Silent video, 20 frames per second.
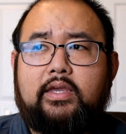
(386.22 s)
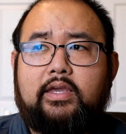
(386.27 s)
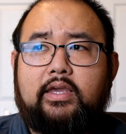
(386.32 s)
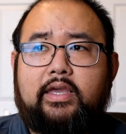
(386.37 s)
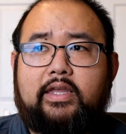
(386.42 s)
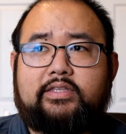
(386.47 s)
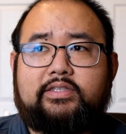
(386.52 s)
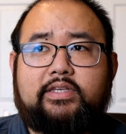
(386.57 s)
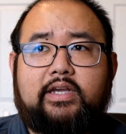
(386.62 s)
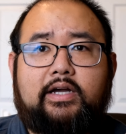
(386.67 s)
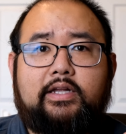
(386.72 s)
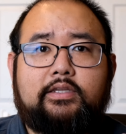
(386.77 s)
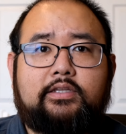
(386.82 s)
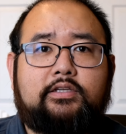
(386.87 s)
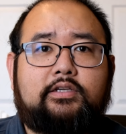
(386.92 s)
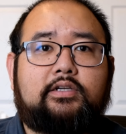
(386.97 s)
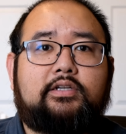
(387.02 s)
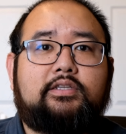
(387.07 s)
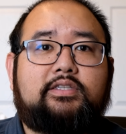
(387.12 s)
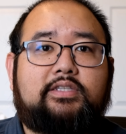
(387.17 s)
It's got
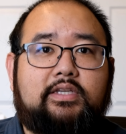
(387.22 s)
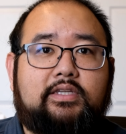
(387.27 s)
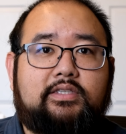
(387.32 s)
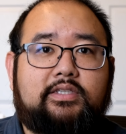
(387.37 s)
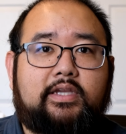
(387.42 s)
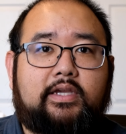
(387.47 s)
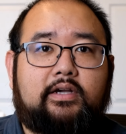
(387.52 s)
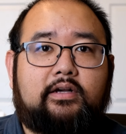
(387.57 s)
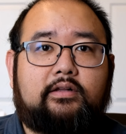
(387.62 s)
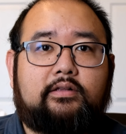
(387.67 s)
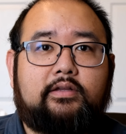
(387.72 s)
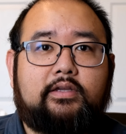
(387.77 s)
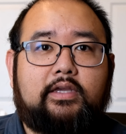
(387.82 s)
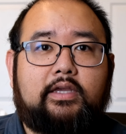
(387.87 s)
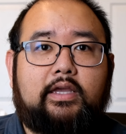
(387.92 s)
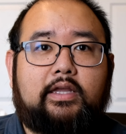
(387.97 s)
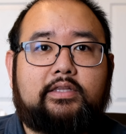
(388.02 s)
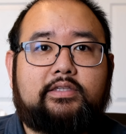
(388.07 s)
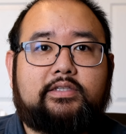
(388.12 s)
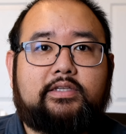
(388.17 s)
good detail.
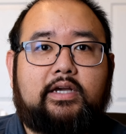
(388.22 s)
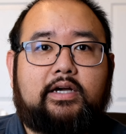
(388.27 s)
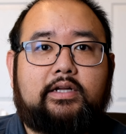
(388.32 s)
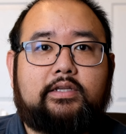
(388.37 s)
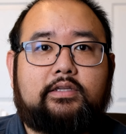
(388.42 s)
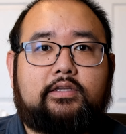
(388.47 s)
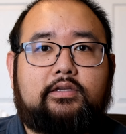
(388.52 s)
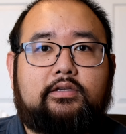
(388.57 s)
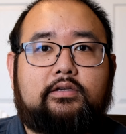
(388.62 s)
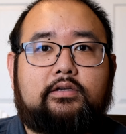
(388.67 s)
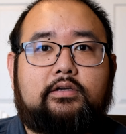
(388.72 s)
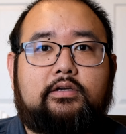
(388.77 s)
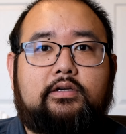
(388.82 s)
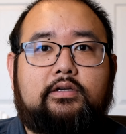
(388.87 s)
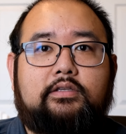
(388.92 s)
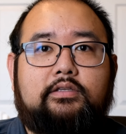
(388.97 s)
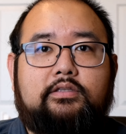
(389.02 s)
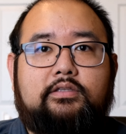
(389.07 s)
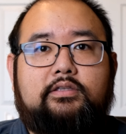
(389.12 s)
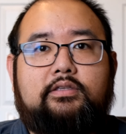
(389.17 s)
It's got
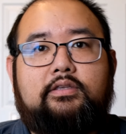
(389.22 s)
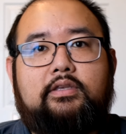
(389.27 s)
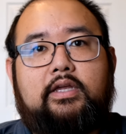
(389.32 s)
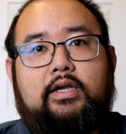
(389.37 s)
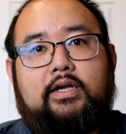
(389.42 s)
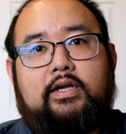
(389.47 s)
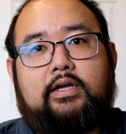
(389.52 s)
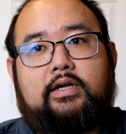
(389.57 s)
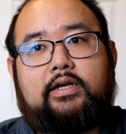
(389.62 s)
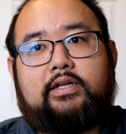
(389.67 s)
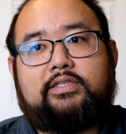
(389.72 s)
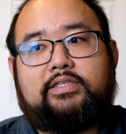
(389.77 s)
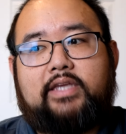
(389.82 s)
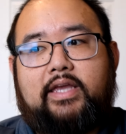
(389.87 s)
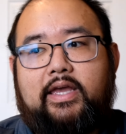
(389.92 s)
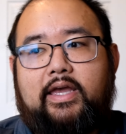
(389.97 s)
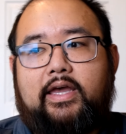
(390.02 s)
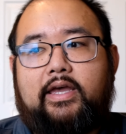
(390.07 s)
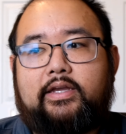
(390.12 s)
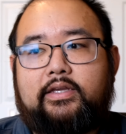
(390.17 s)
good
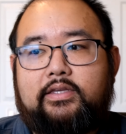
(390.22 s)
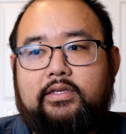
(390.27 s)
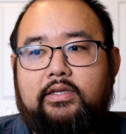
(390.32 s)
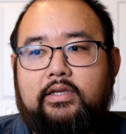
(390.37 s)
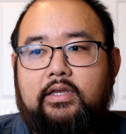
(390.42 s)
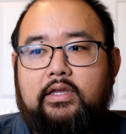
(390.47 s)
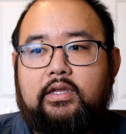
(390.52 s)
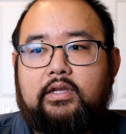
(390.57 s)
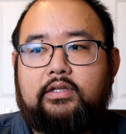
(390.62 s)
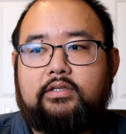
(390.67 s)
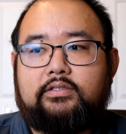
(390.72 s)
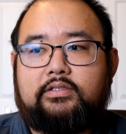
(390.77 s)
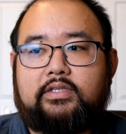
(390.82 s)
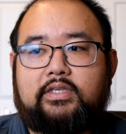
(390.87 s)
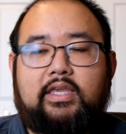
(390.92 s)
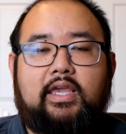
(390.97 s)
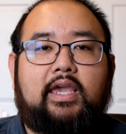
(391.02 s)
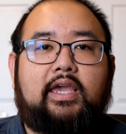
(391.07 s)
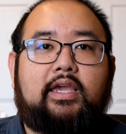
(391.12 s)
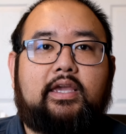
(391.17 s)
attack.
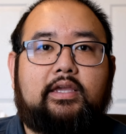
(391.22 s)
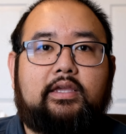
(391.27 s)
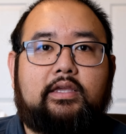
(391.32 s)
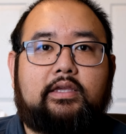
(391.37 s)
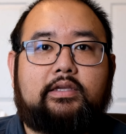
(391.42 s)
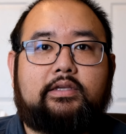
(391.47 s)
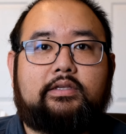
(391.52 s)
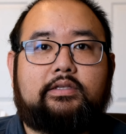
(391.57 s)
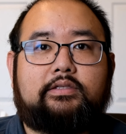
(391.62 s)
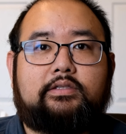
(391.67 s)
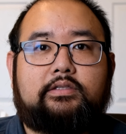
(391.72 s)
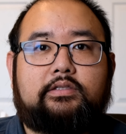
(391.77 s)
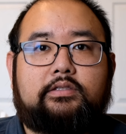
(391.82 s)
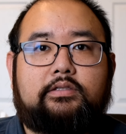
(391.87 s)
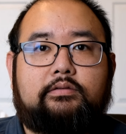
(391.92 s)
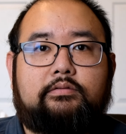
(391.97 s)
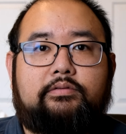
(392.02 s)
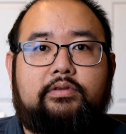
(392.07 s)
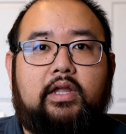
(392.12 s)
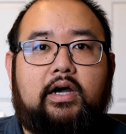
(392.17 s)
Decay is
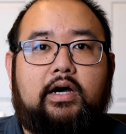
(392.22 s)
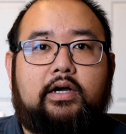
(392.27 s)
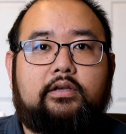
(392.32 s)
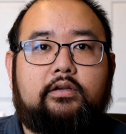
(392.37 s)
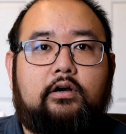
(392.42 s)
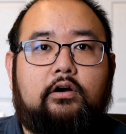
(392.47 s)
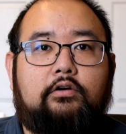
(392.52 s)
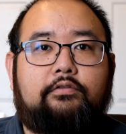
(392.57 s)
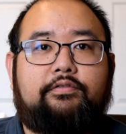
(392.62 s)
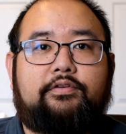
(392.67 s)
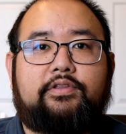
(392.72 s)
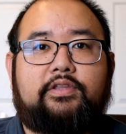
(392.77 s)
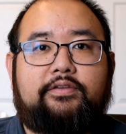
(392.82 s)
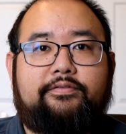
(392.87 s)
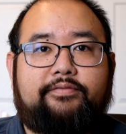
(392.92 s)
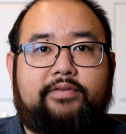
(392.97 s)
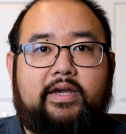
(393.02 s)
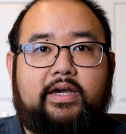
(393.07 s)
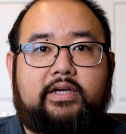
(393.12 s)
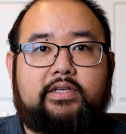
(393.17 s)
not overly
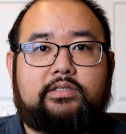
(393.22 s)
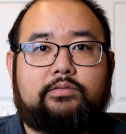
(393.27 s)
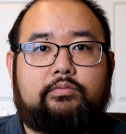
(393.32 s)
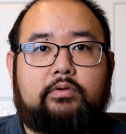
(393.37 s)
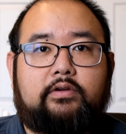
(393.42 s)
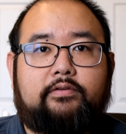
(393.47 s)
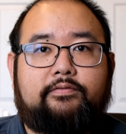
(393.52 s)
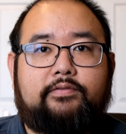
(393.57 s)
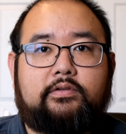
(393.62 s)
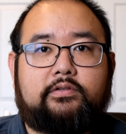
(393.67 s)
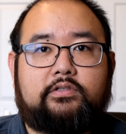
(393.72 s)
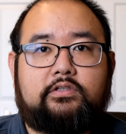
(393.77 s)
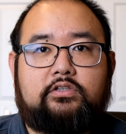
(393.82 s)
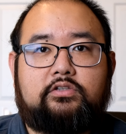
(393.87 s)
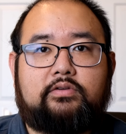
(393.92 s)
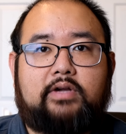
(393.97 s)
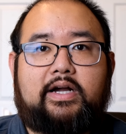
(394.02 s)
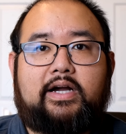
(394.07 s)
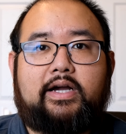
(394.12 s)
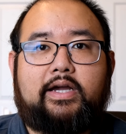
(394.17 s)
fast where it feels
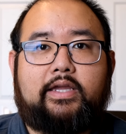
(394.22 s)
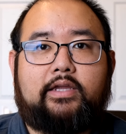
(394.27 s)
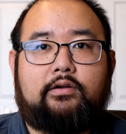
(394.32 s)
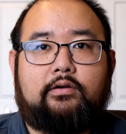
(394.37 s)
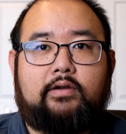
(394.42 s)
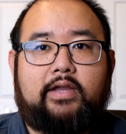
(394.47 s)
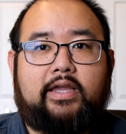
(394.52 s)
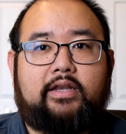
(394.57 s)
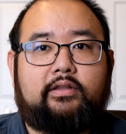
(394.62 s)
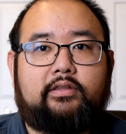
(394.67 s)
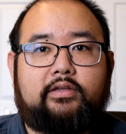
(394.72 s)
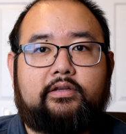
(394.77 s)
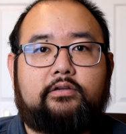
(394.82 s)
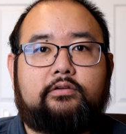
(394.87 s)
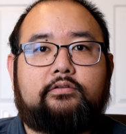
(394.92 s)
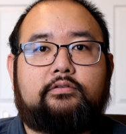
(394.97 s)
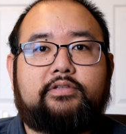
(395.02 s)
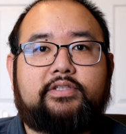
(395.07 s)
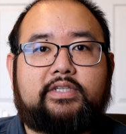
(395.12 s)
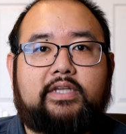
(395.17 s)
dry or
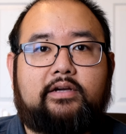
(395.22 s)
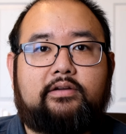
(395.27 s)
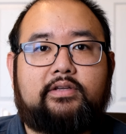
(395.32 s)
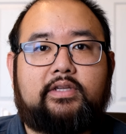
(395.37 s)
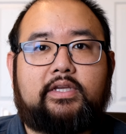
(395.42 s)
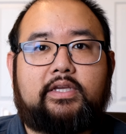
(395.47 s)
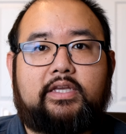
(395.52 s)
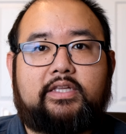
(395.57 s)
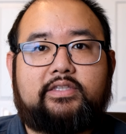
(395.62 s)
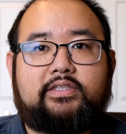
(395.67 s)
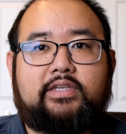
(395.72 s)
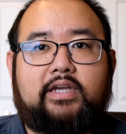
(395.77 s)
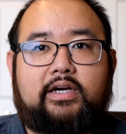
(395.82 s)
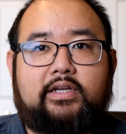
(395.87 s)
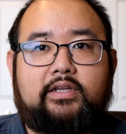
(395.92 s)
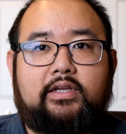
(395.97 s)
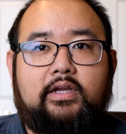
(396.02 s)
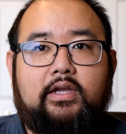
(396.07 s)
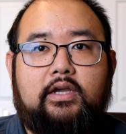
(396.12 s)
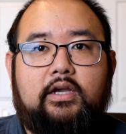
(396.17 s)
analytical sounding. It's
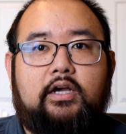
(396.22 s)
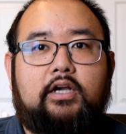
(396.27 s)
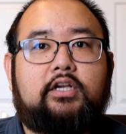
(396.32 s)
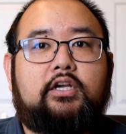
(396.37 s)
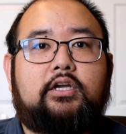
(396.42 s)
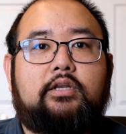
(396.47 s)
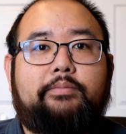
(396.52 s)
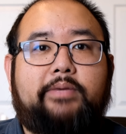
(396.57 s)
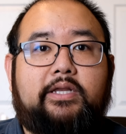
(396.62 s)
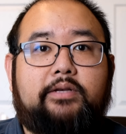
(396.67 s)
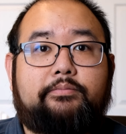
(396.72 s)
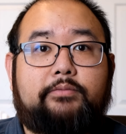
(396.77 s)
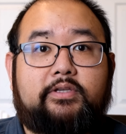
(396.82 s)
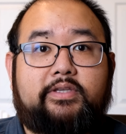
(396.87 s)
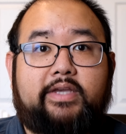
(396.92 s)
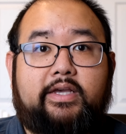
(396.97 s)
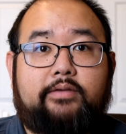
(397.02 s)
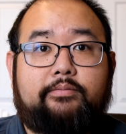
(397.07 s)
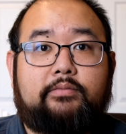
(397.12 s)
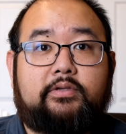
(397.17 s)
got a good amount of
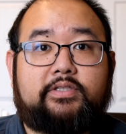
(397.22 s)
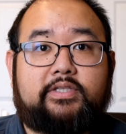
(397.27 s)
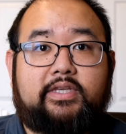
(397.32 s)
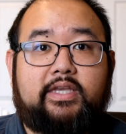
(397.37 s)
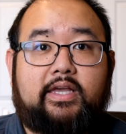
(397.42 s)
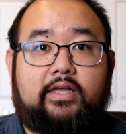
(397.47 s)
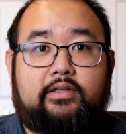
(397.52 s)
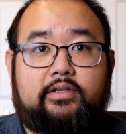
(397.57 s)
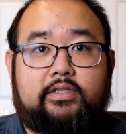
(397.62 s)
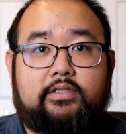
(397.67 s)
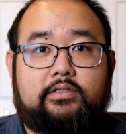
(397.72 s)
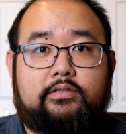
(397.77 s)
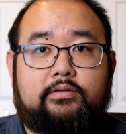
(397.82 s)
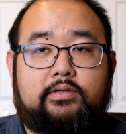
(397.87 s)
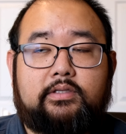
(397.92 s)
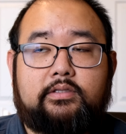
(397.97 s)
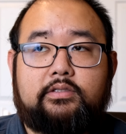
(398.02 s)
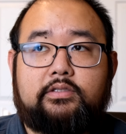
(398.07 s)
musicality to it.